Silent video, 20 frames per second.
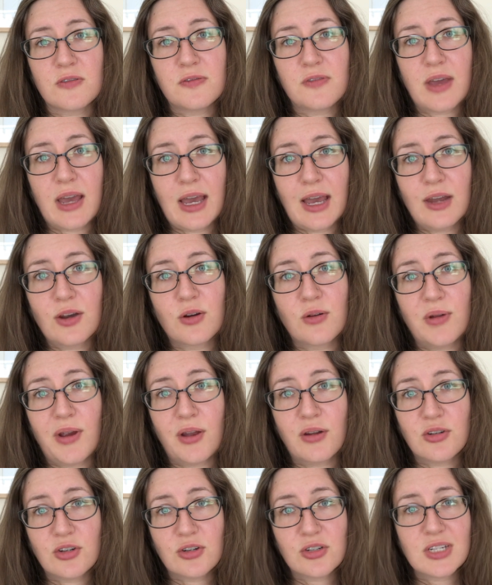fat
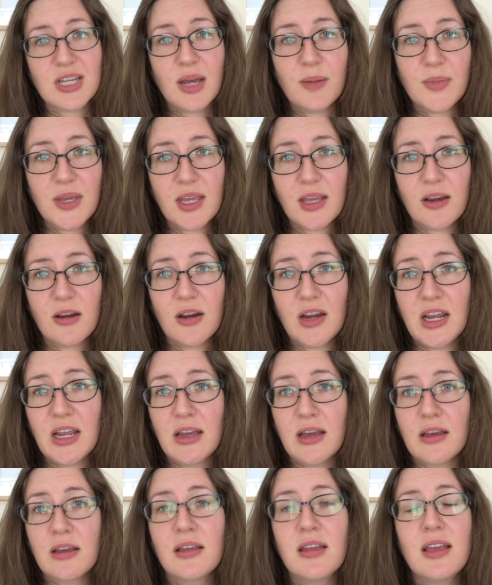around your tummy
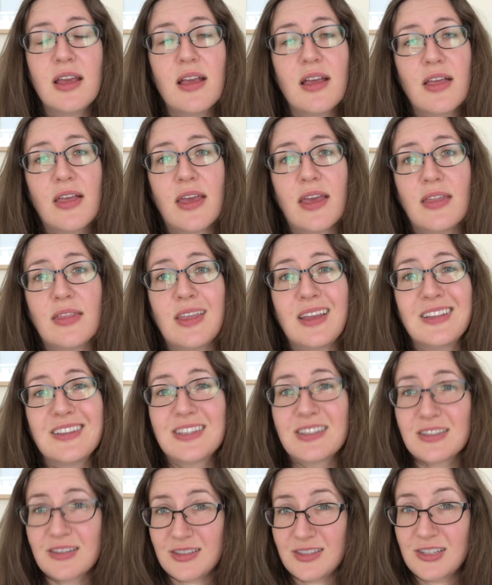area, and
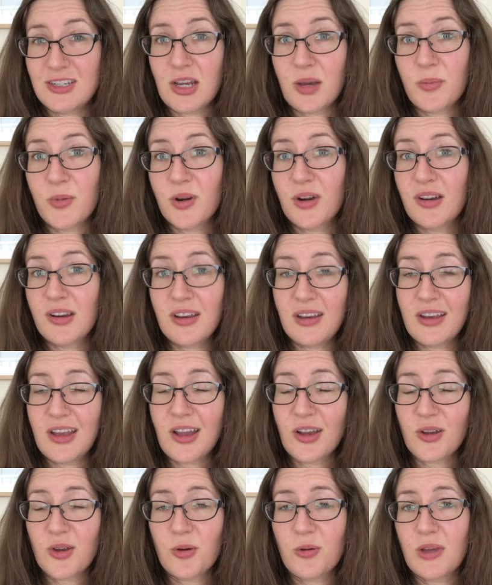that's stubborn and
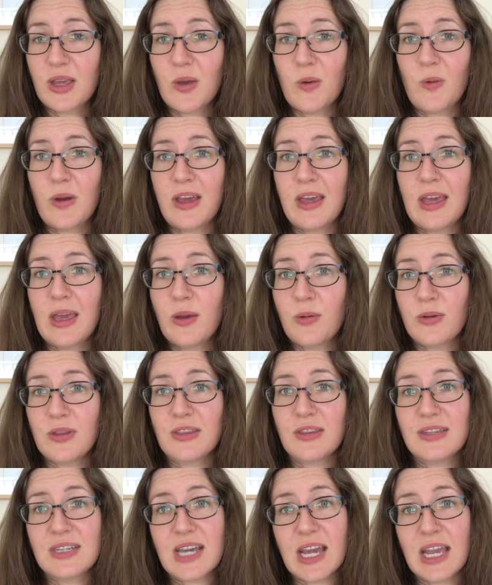not going away
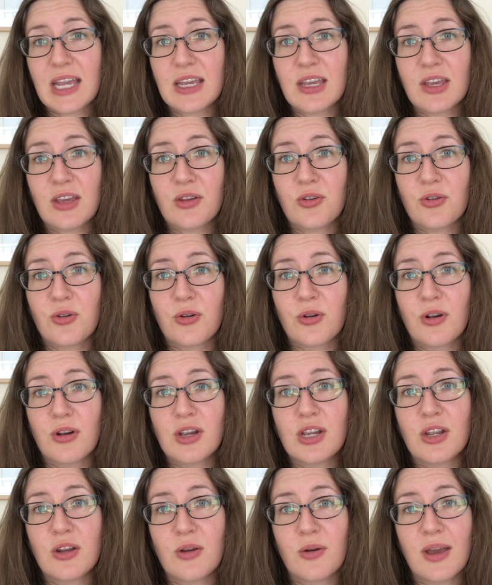with diet or
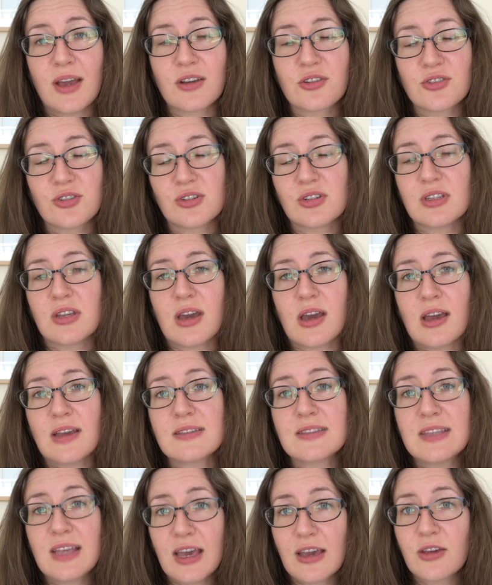
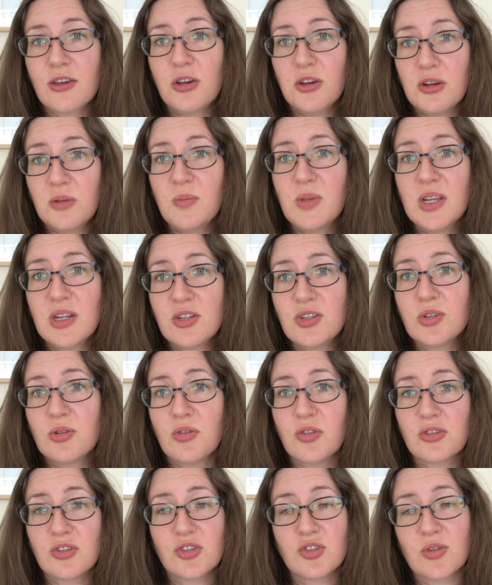exercise, that could be due
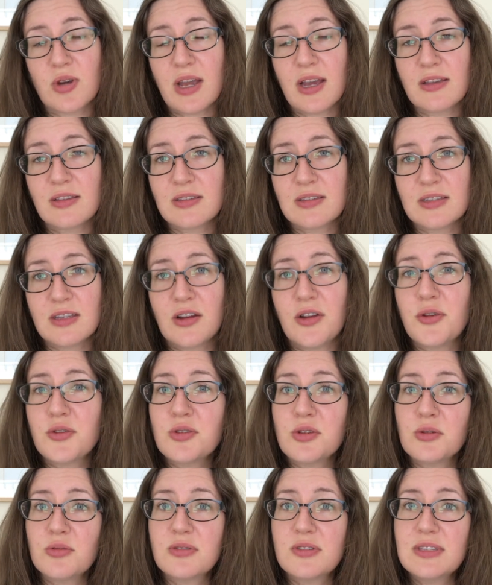to stress. And
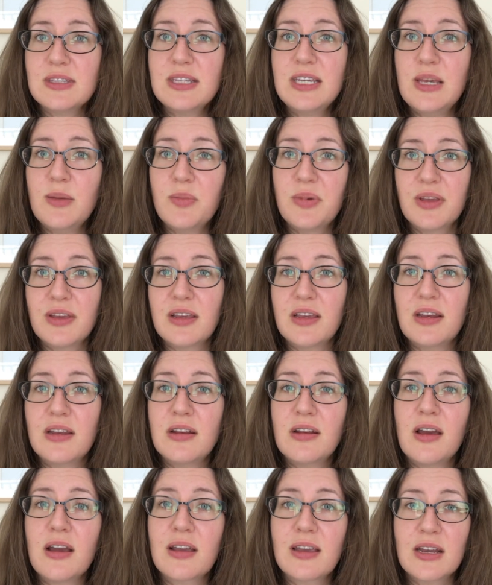also sleep,
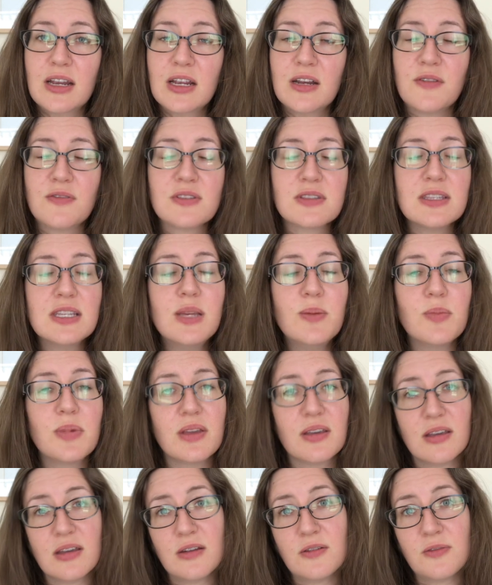not getting enough sleep
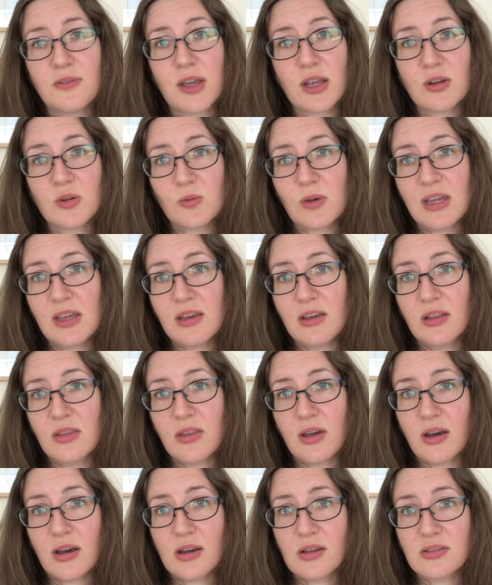can affect weight
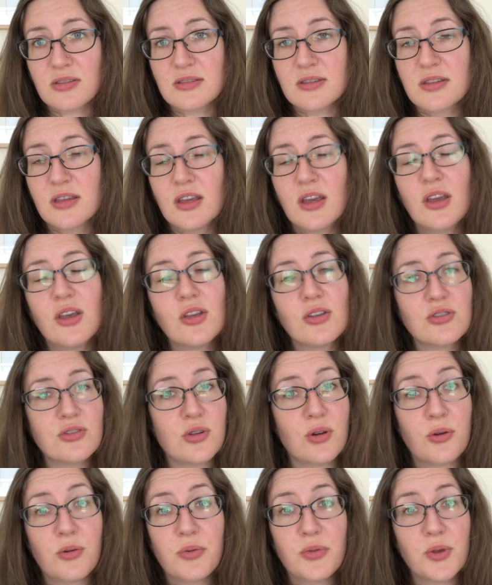loss.
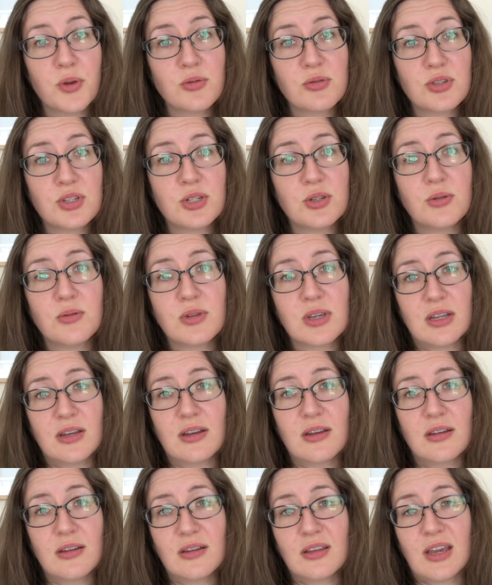So those two
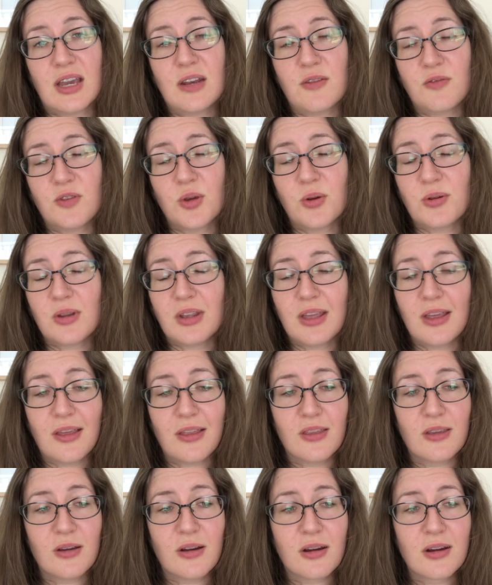can kind of go
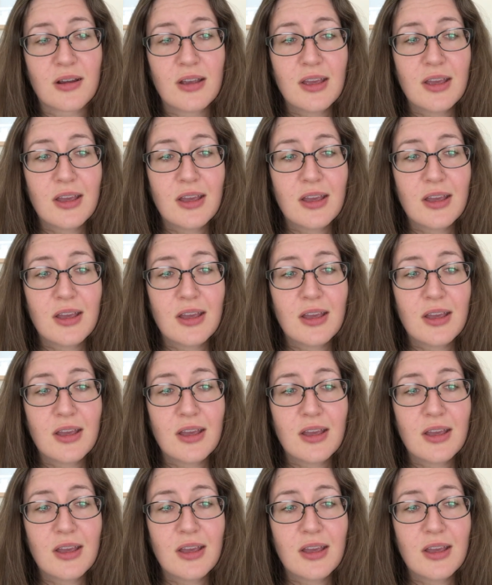together.